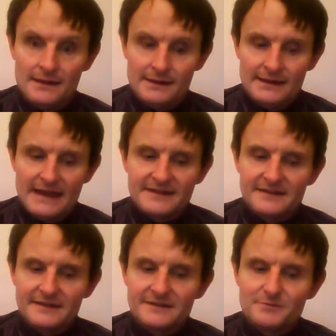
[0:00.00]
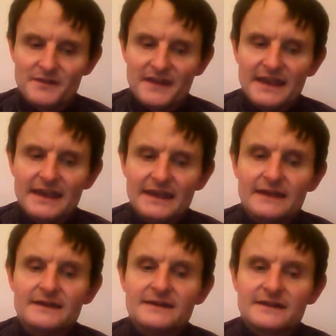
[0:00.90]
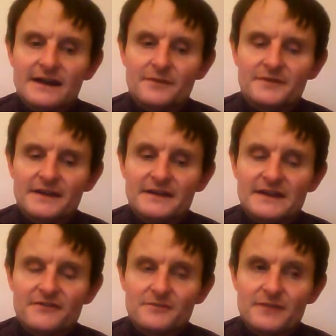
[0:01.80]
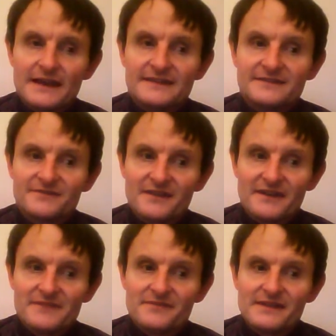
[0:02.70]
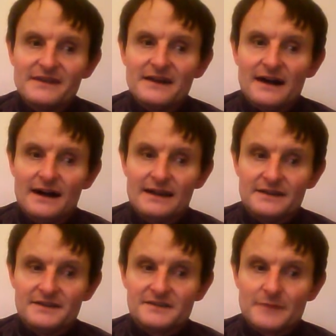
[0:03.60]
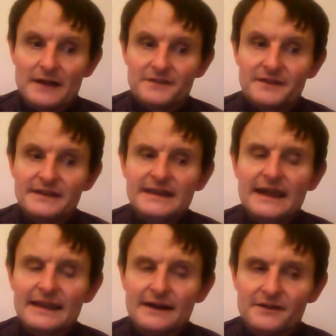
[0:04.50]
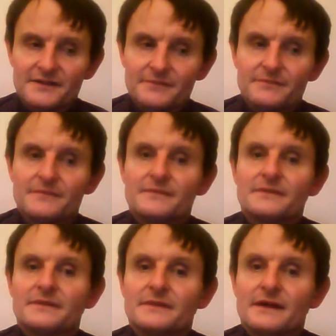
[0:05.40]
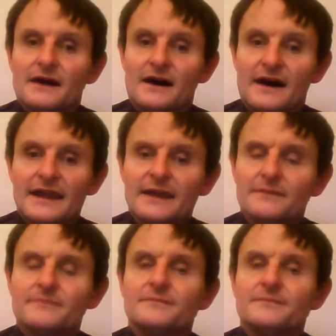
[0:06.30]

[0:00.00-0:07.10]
letters, but the E comes in a different place. All right. Ireland is spelt Ireland. I